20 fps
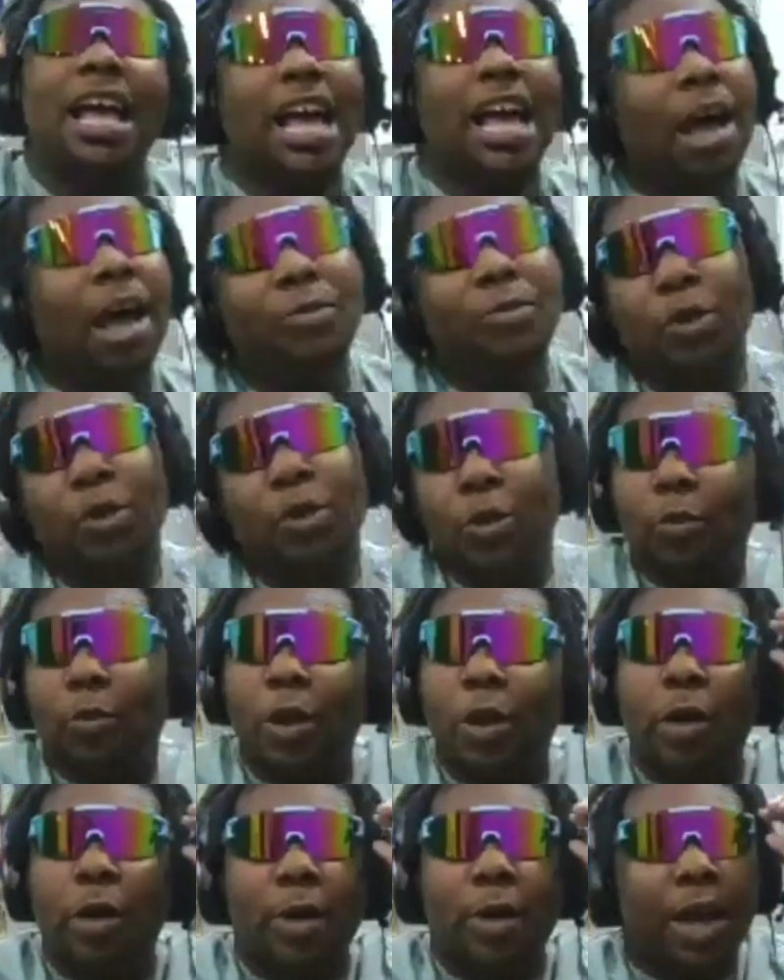I'm doing
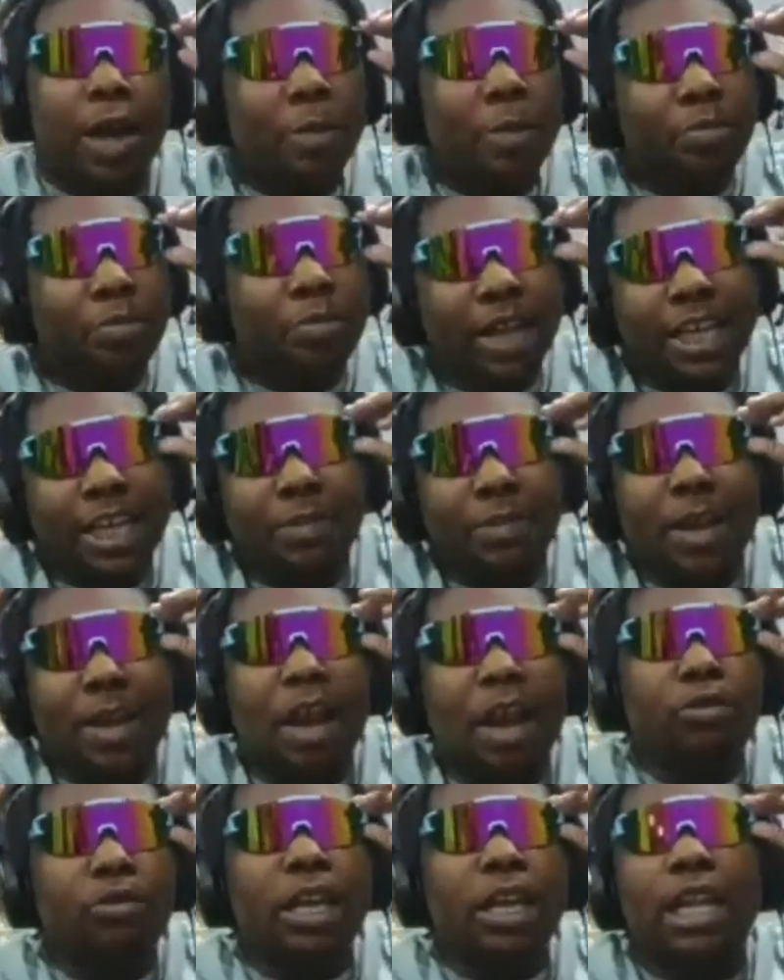well, man. I'm blessed, man. I don't
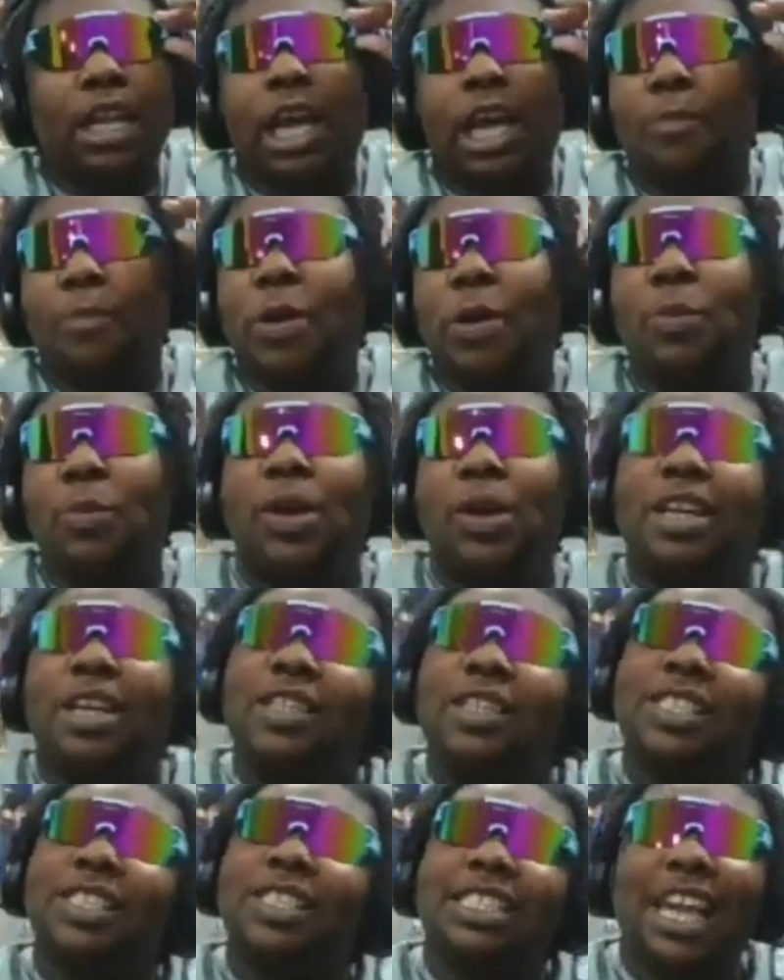think a lot of people
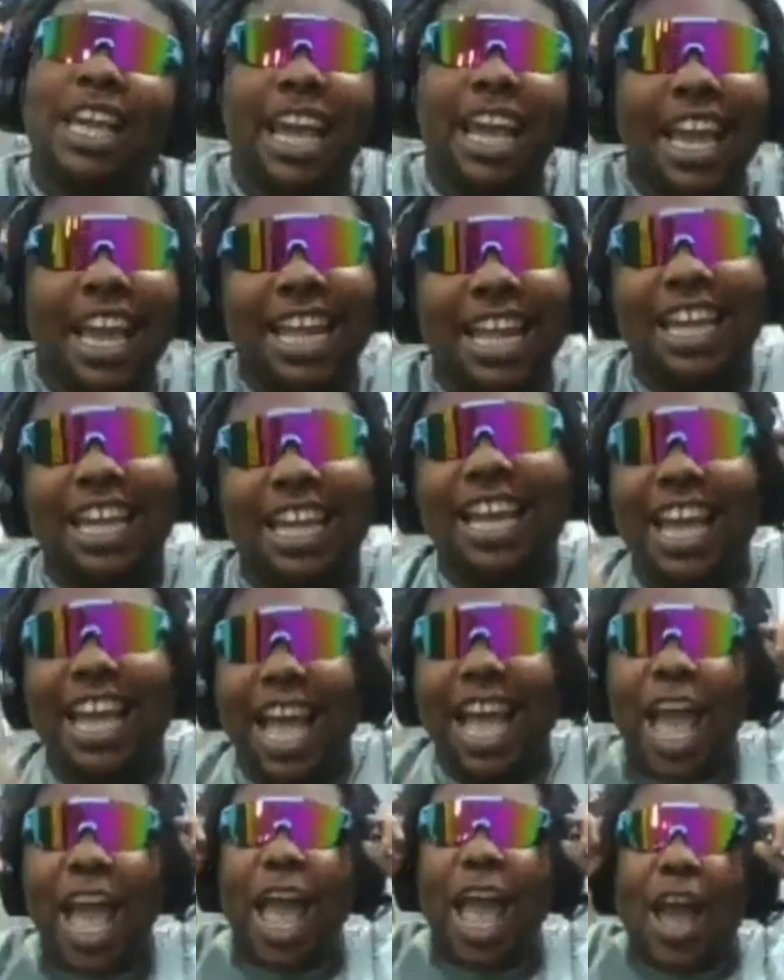understand
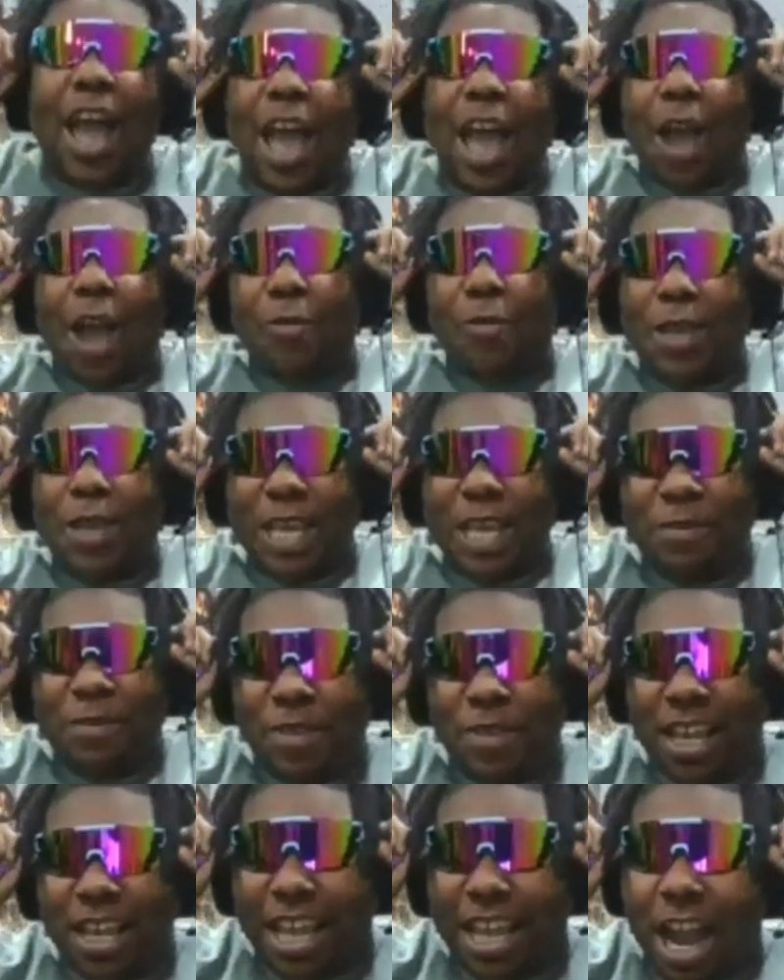how how we
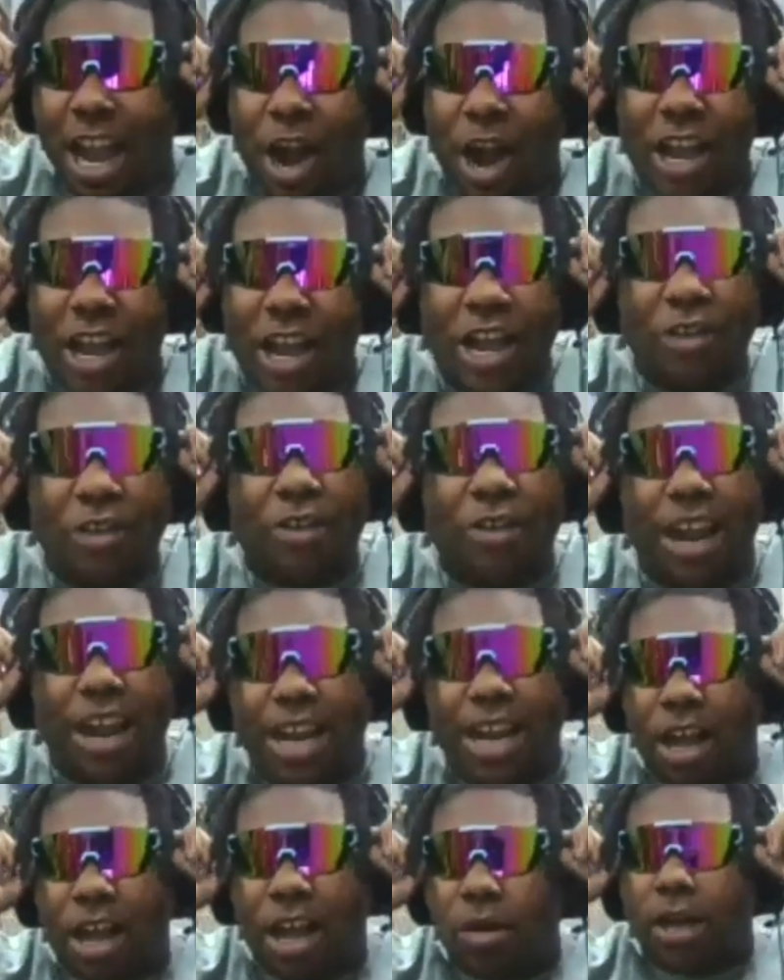even are here right
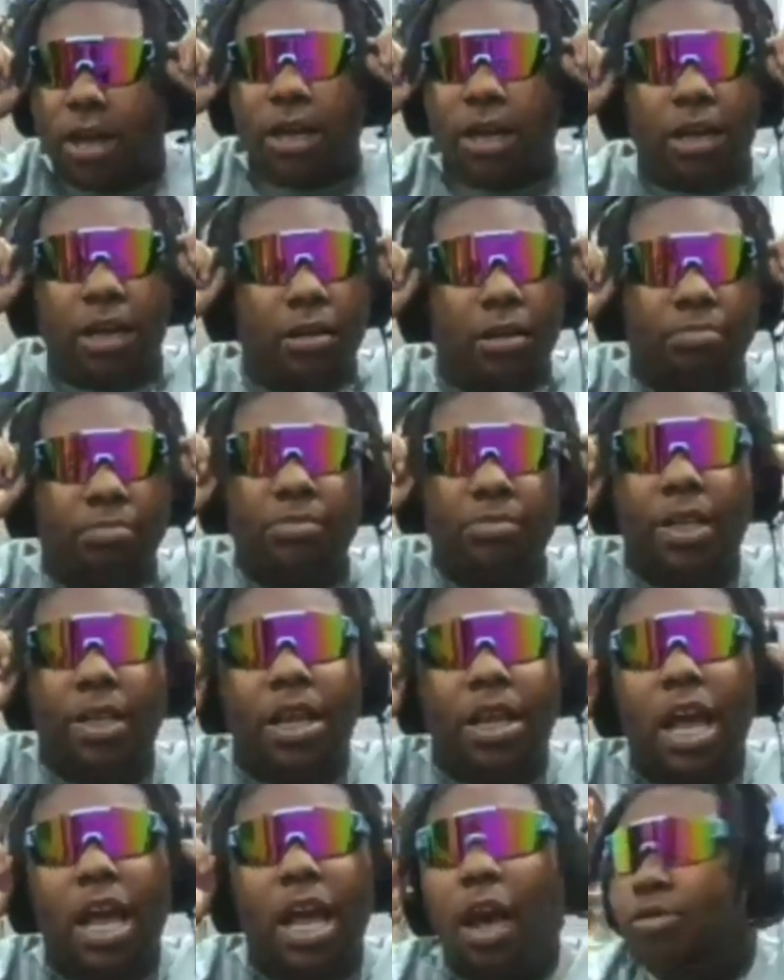now. Um,
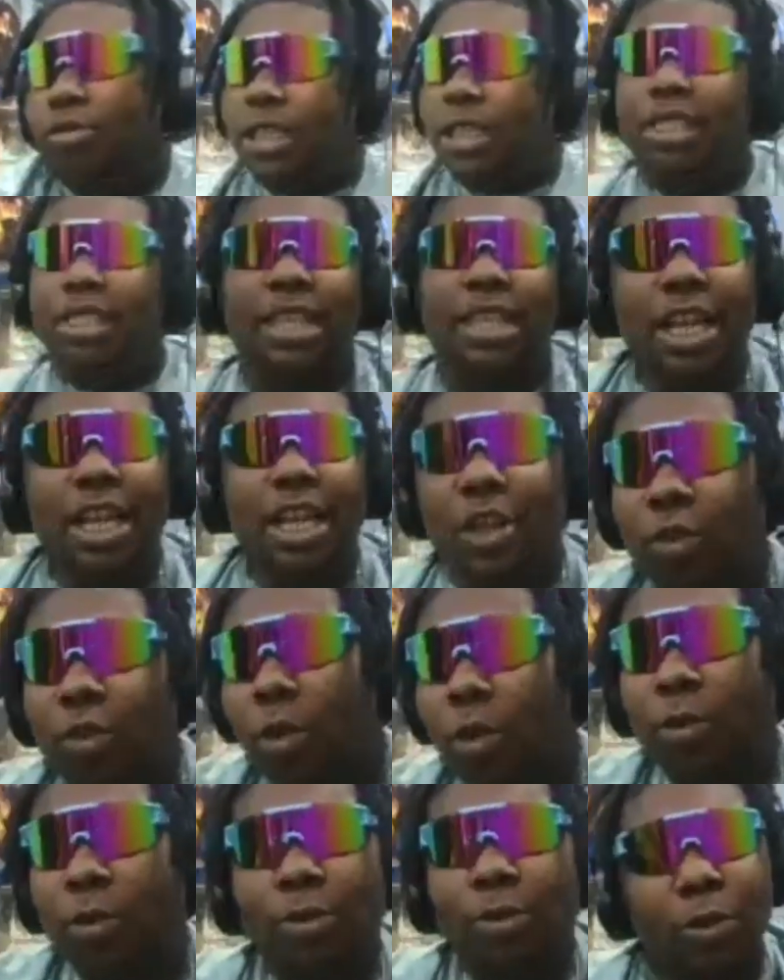I was just telling you while
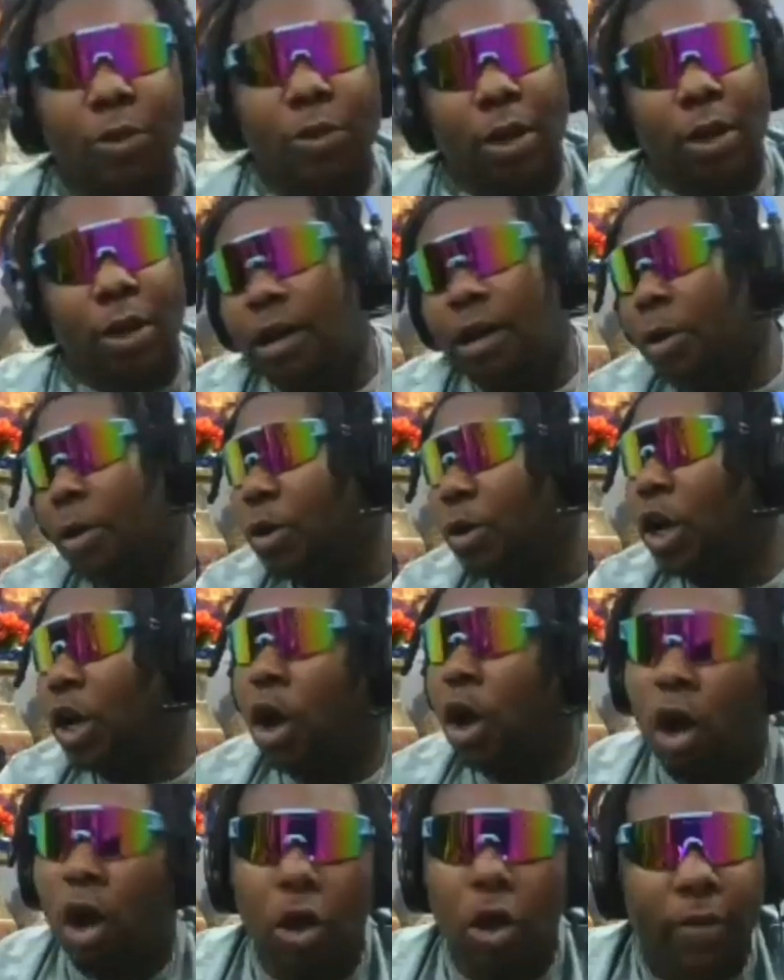we was on um, on a
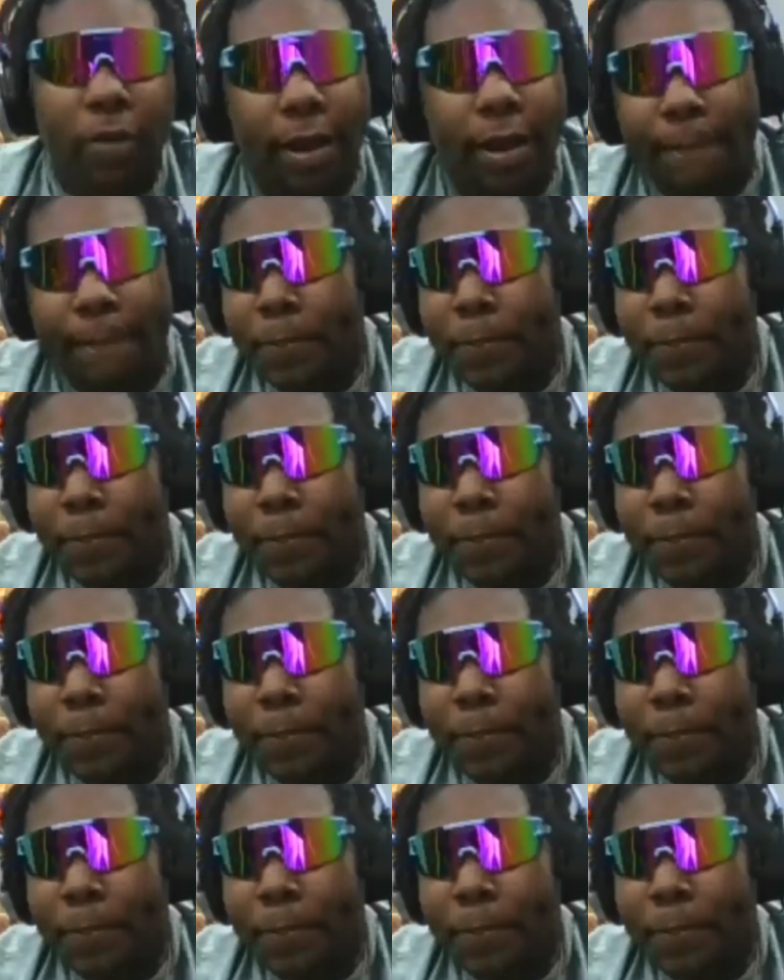call that